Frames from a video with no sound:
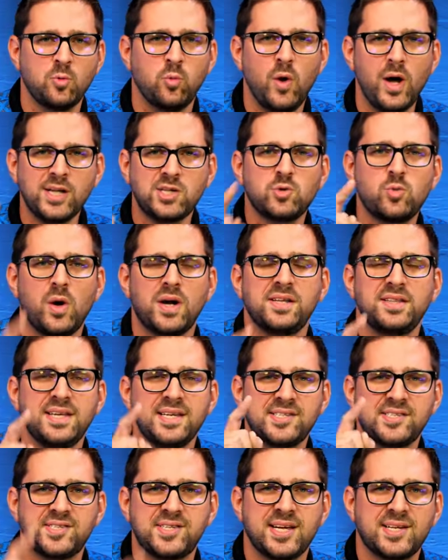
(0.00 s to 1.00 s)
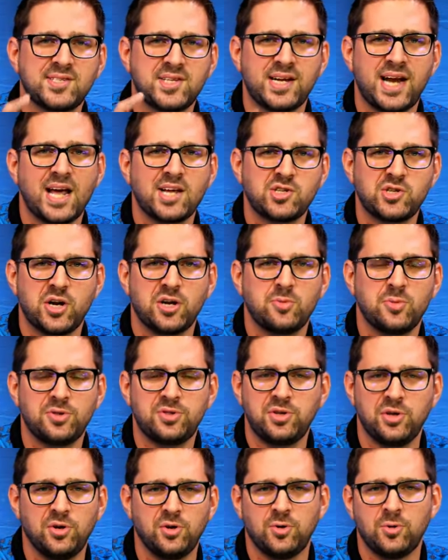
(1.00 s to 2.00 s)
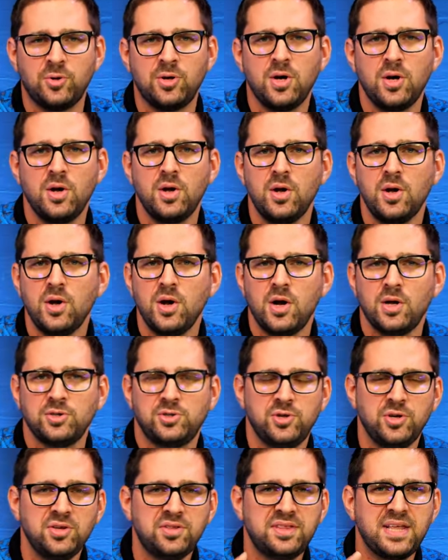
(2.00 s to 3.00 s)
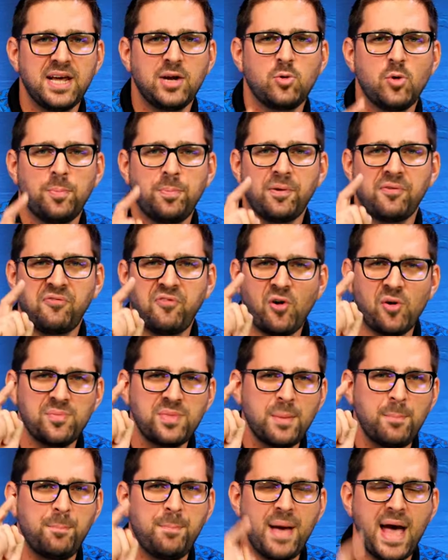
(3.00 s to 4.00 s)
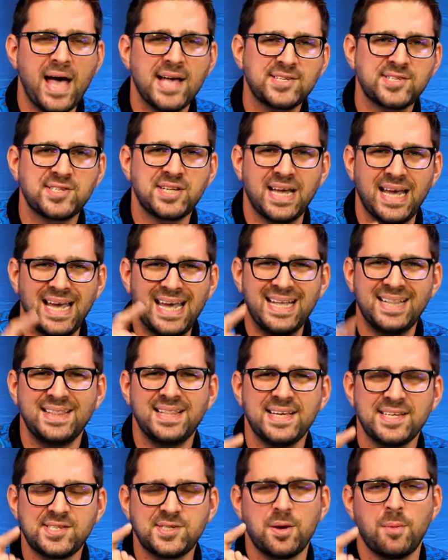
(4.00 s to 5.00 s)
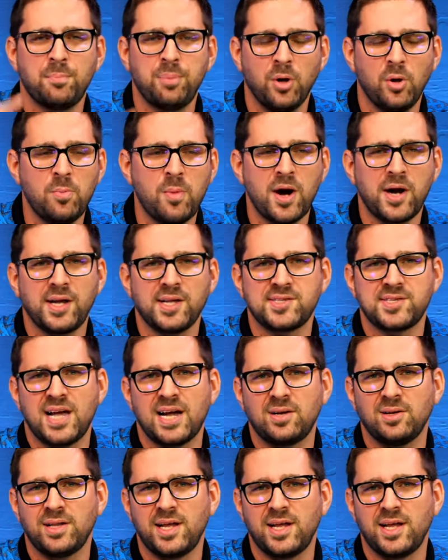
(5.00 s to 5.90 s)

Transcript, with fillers: Which one of these six that I shared with you do you think will perform the best in this bull market cycle?